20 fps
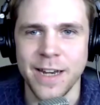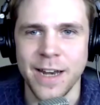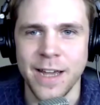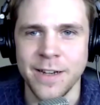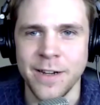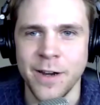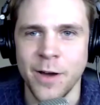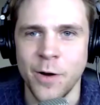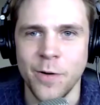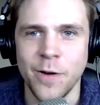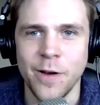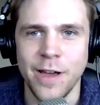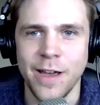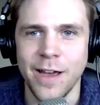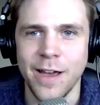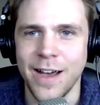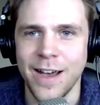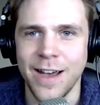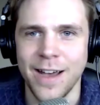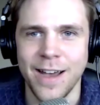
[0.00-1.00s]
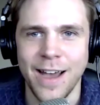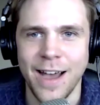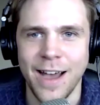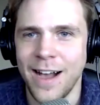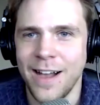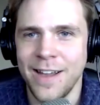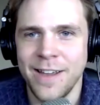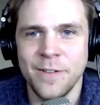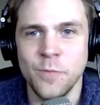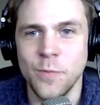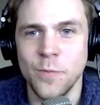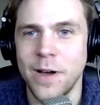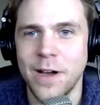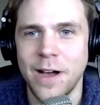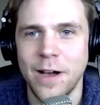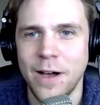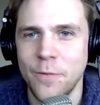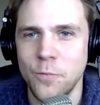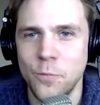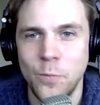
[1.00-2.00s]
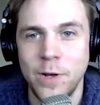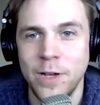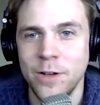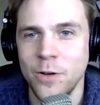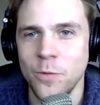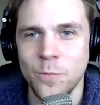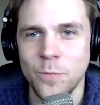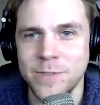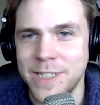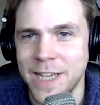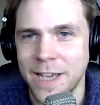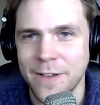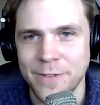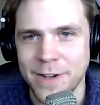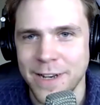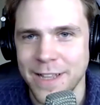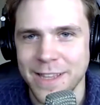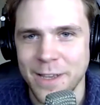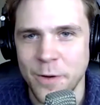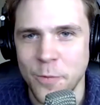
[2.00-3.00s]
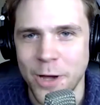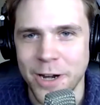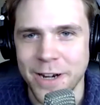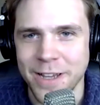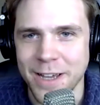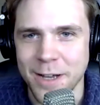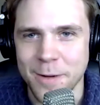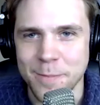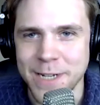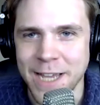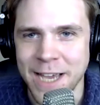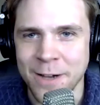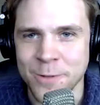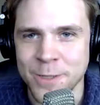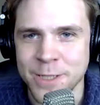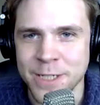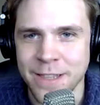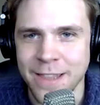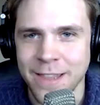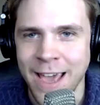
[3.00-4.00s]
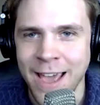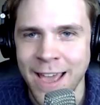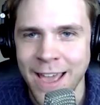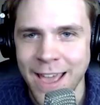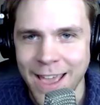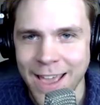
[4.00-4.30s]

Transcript: And I know I will definitely want to come down to that.